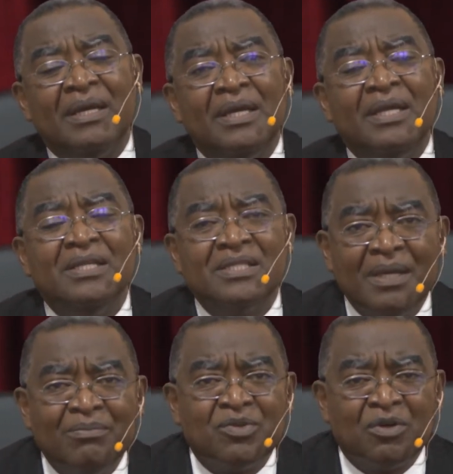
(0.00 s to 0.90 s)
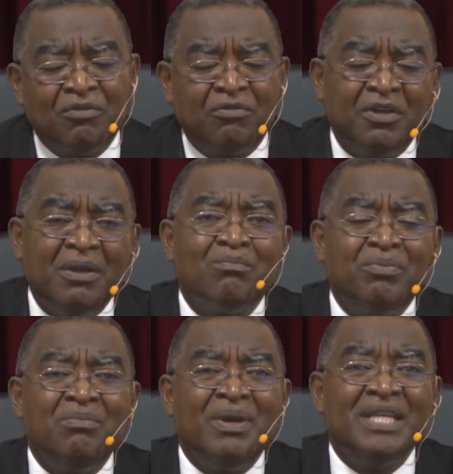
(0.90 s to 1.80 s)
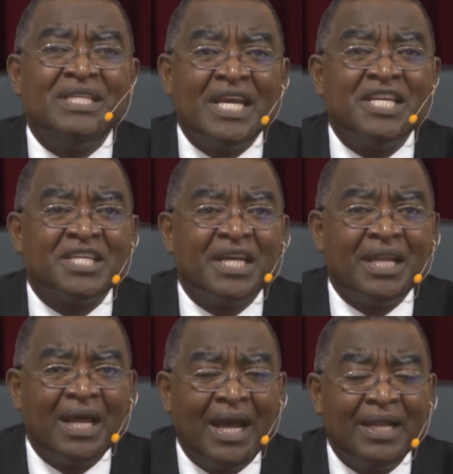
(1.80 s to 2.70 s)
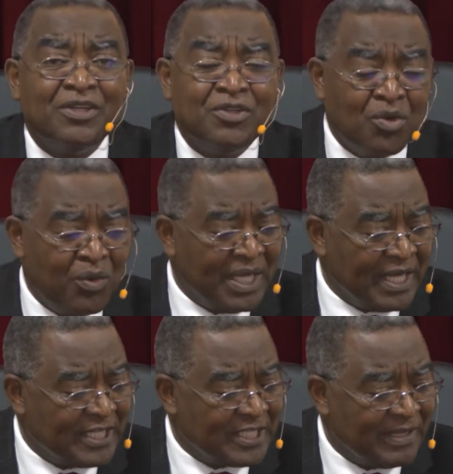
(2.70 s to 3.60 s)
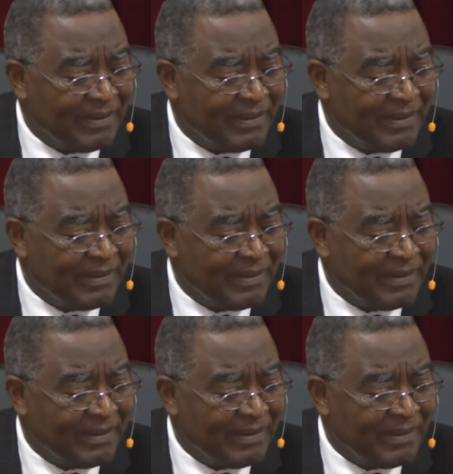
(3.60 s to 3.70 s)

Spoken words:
in terms of implementation and doing it.